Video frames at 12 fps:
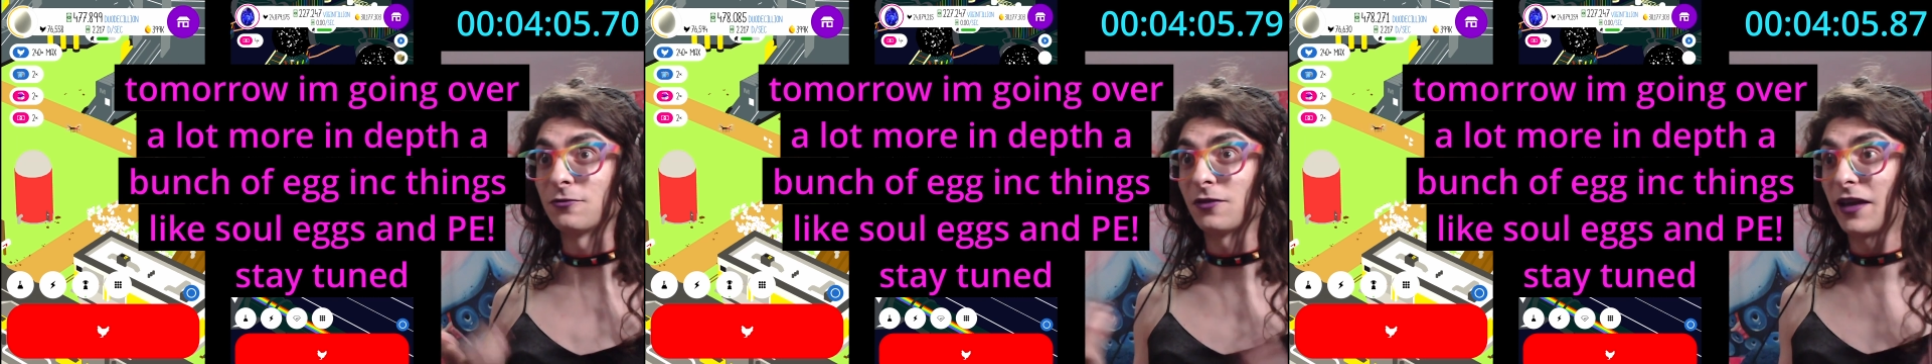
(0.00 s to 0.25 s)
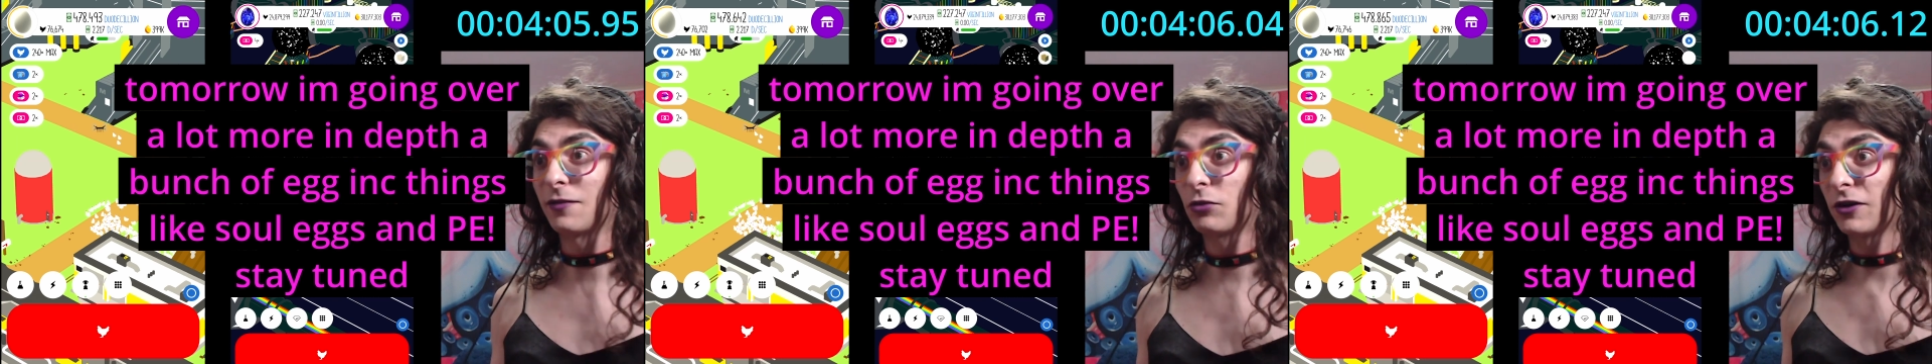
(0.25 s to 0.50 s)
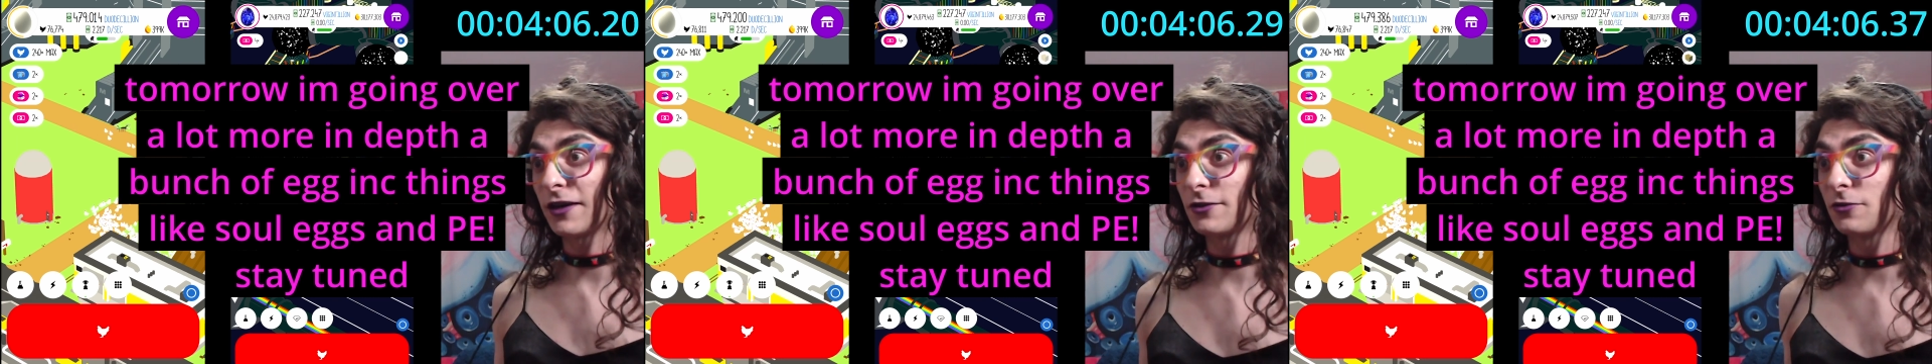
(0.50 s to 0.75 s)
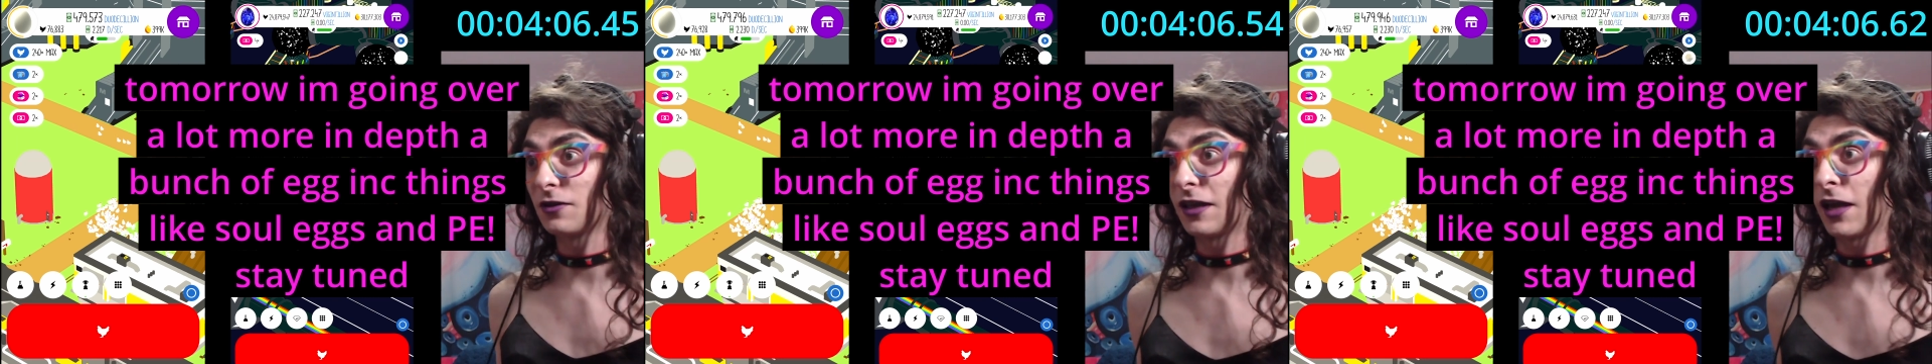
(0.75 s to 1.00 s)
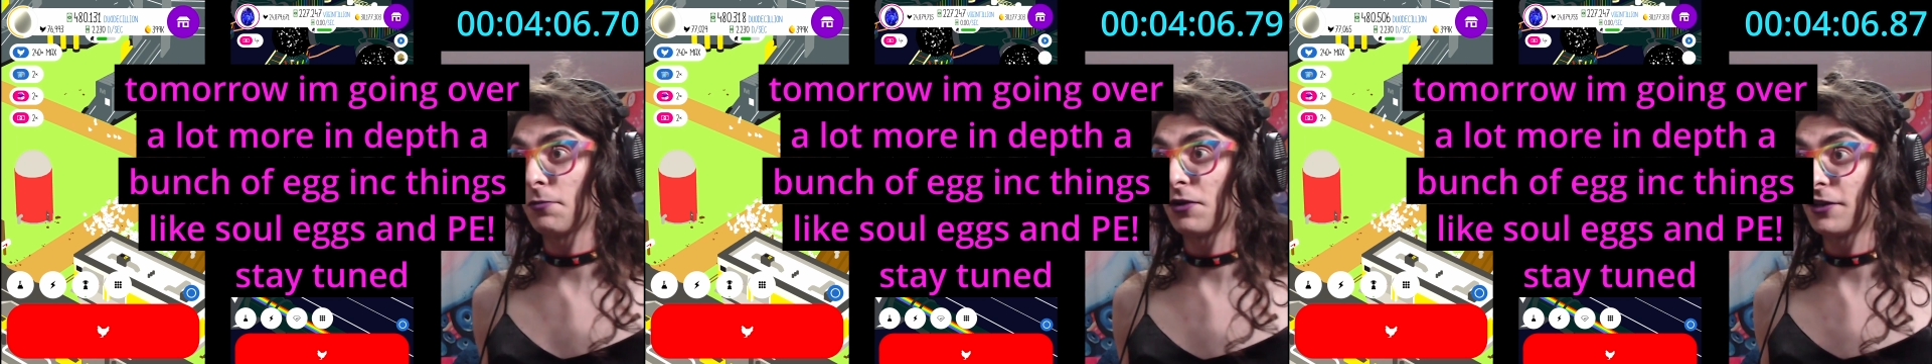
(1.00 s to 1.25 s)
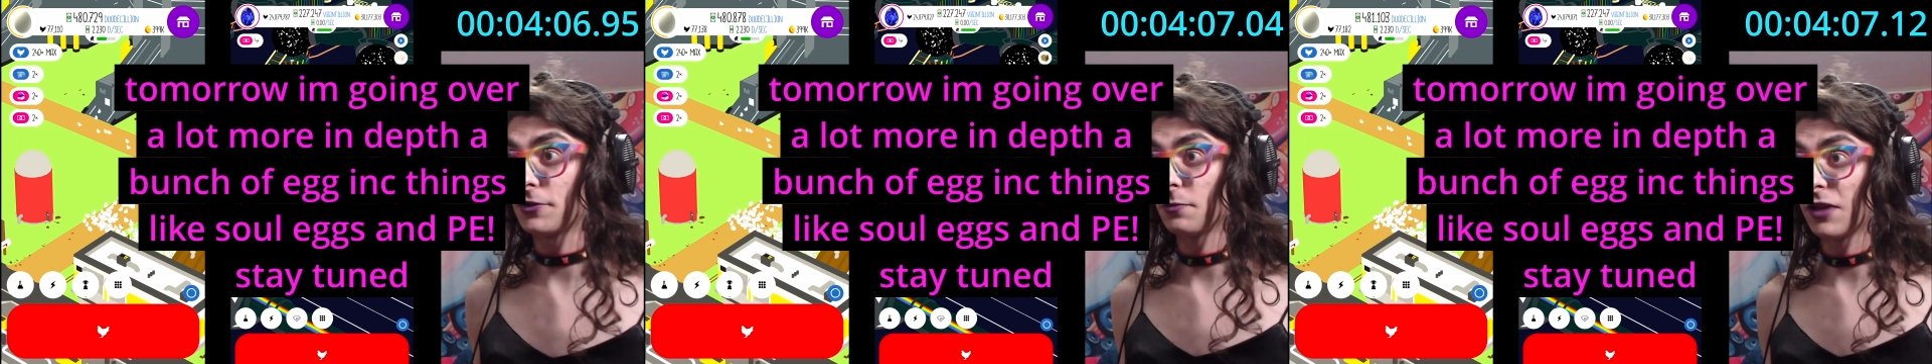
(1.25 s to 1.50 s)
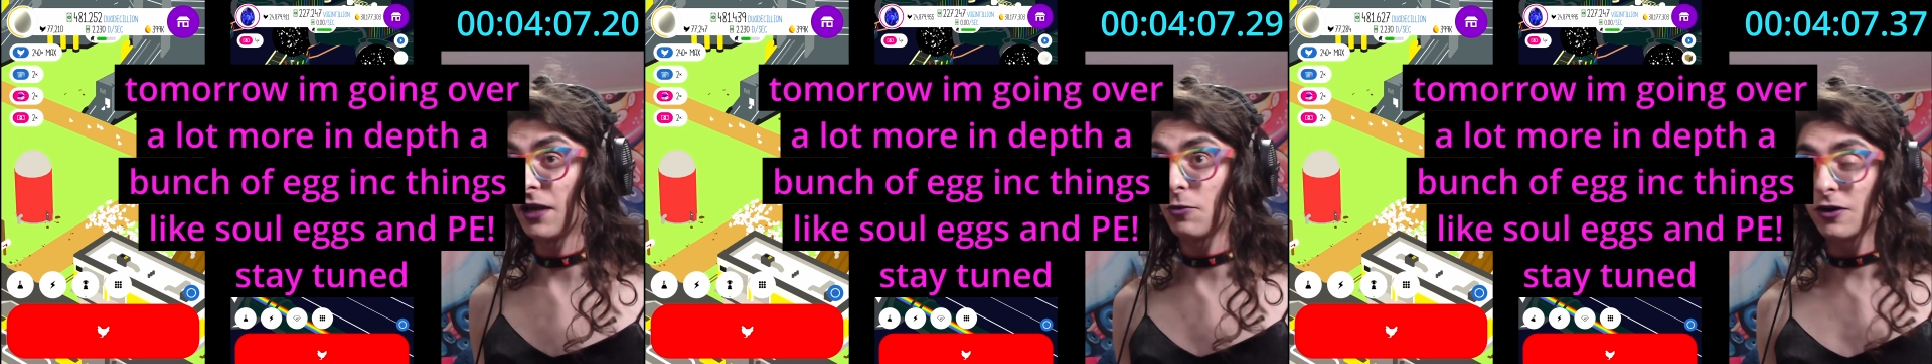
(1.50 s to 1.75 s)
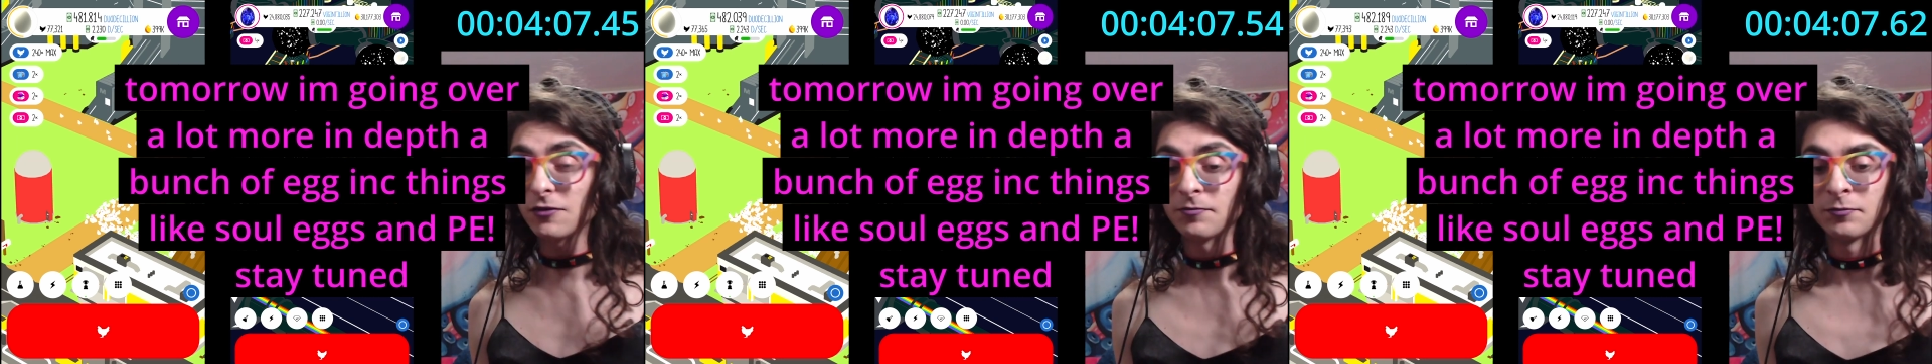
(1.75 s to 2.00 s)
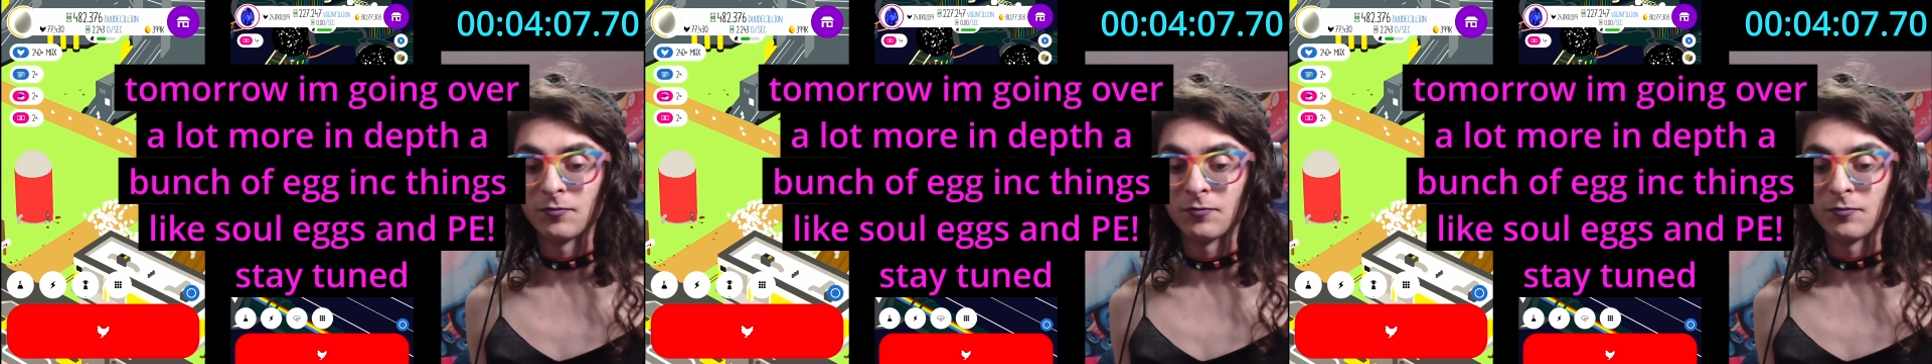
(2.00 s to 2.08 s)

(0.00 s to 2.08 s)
like progress through the game and as you play more.